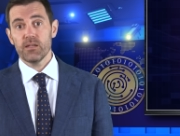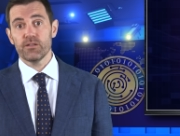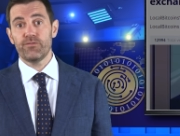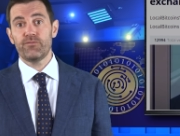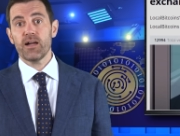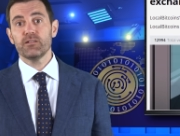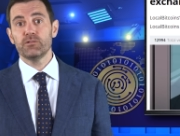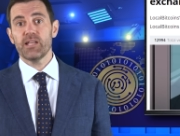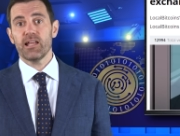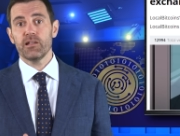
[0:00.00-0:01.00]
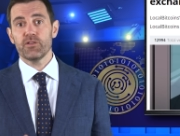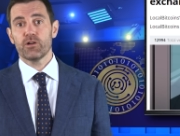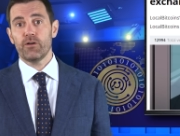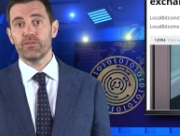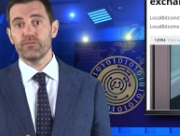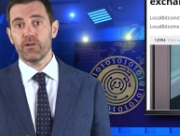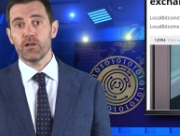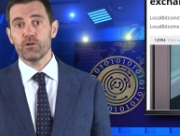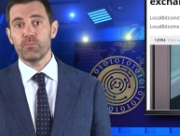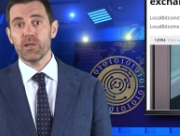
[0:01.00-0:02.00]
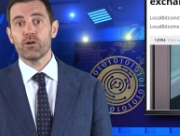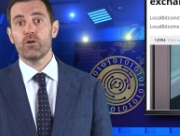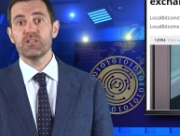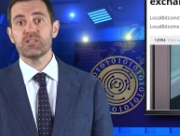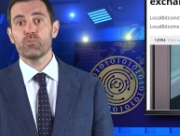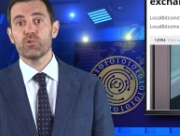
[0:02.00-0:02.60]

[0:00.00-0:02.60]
The final nail in the coffin for LocalBitcoins